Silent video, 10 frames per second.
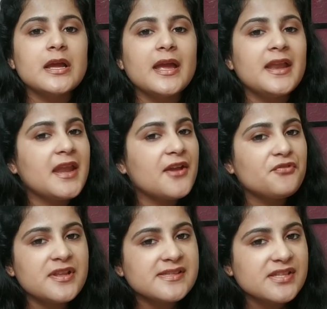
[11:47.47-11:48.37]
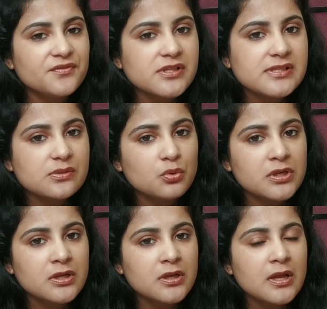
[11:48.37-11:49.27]
In every civil
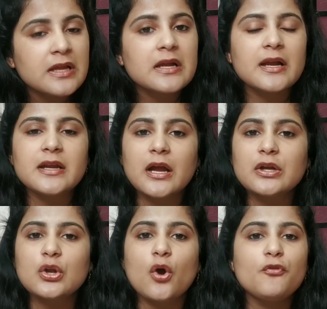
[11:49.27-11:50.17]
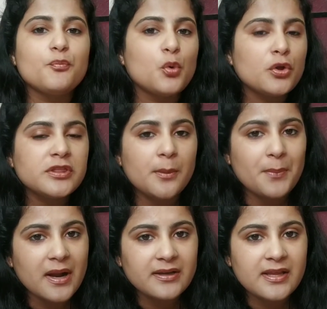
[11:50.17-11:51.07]
suit, conduct of both the
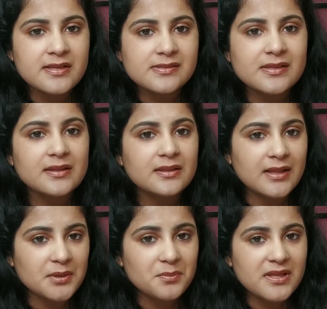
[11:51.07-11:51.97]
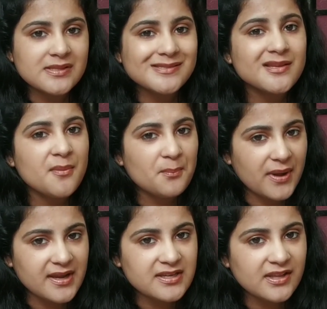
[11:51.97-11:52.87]
parties, that means
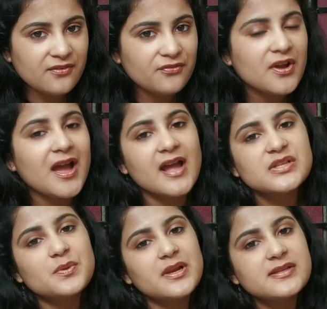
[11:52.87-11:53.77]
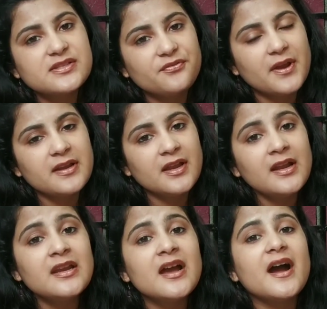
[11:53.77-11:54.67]
plaintiff as well as
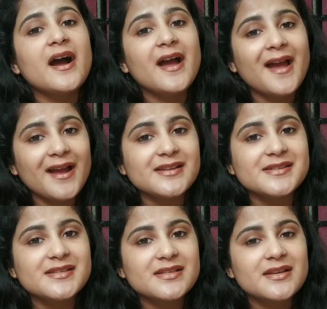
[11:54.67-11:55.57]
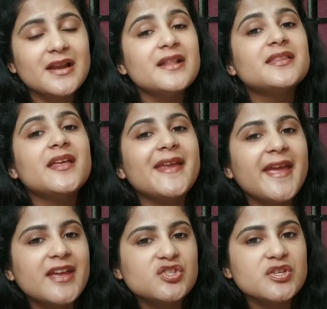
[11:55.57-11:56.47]
defendant and their
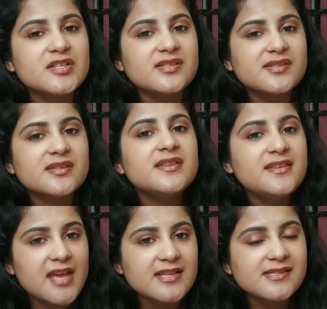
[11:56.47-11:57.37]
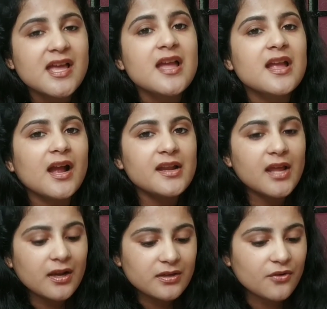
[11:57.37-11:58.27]
agents. Yes,
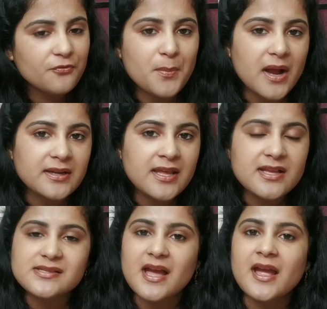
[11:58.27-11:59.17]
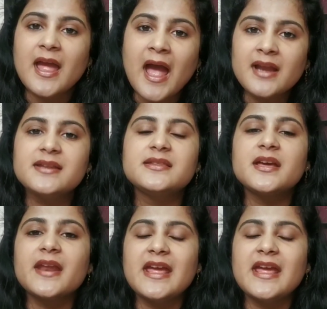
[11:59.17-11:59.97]
conduct of parties and their